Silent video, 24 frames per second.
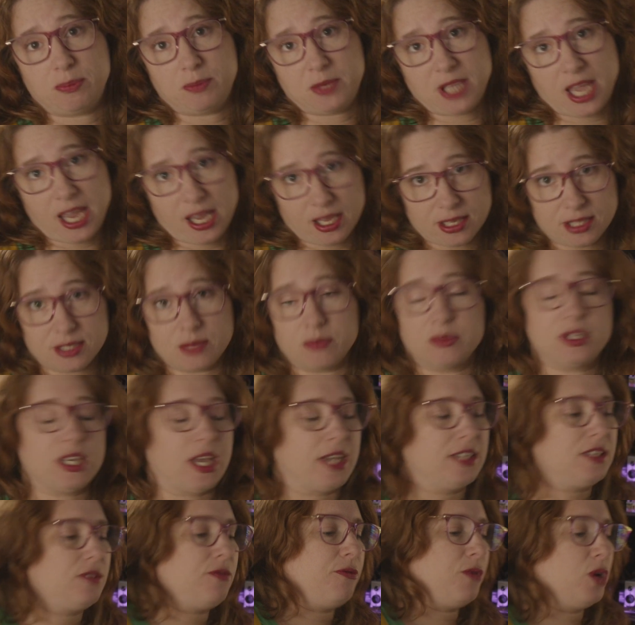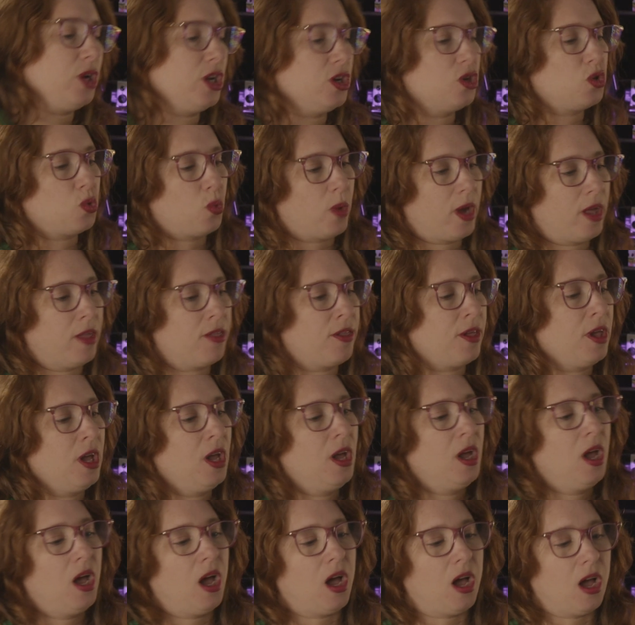taken some test footage with
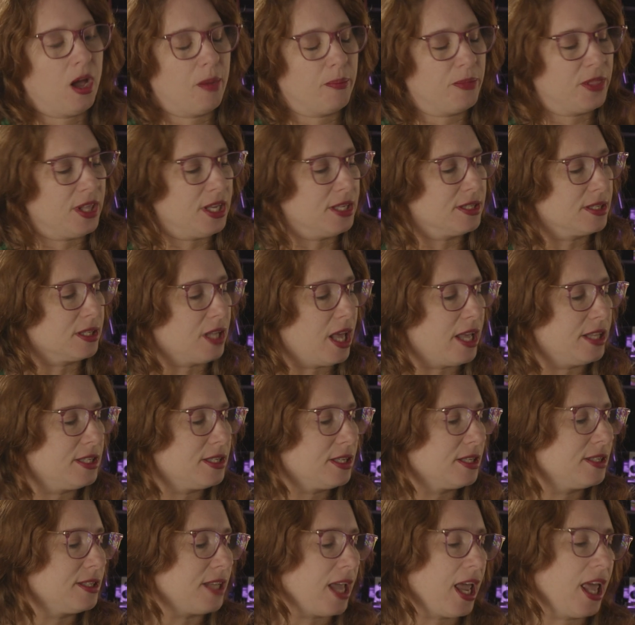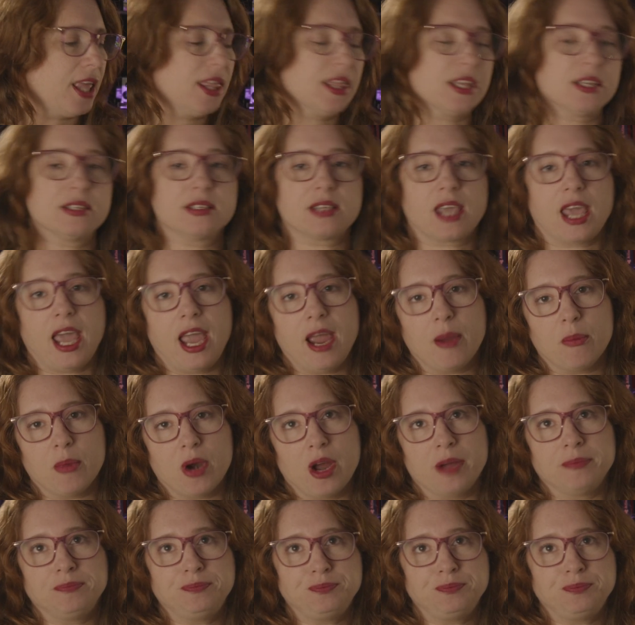these lenses and this camera,